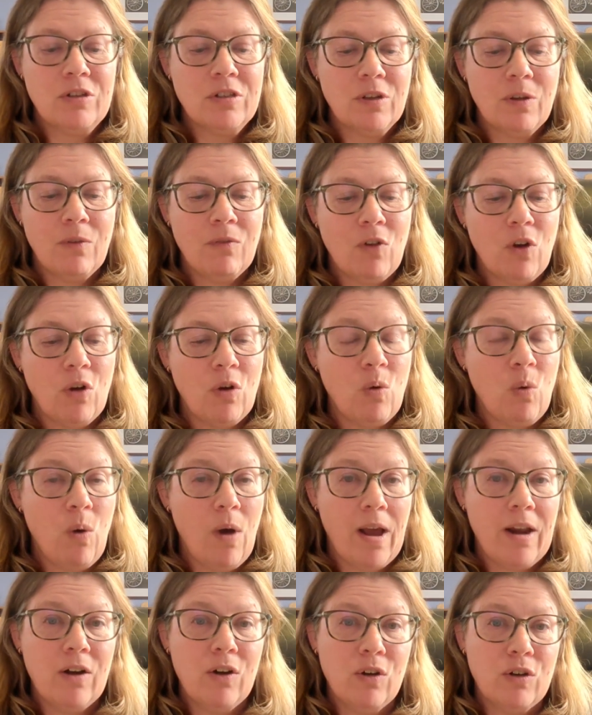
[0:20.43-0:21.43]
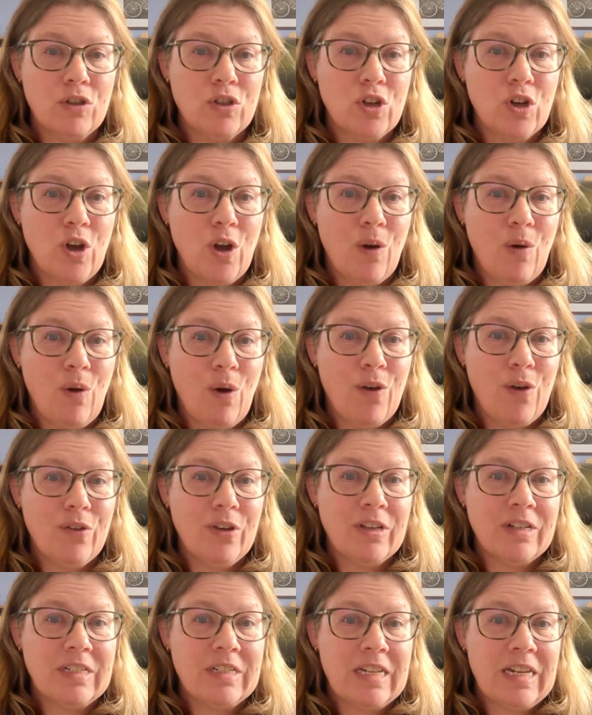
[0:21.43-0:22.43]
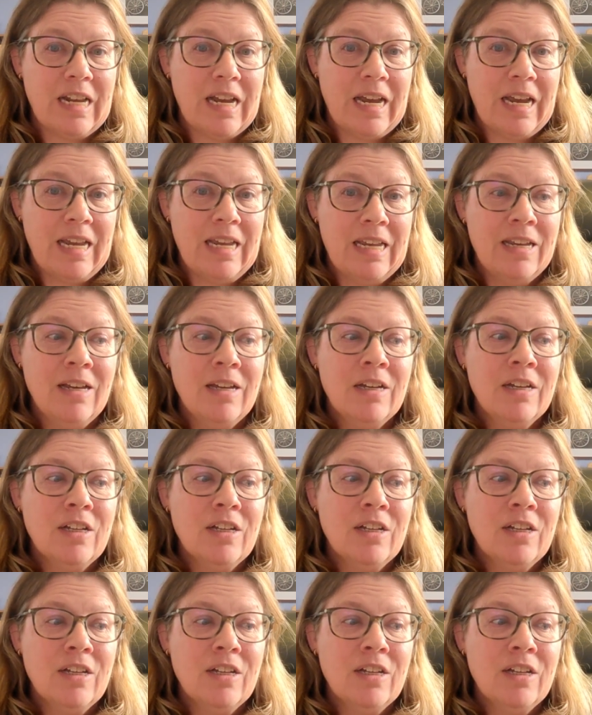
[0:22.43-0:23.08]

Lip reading: so I've got quite a lot to go over today.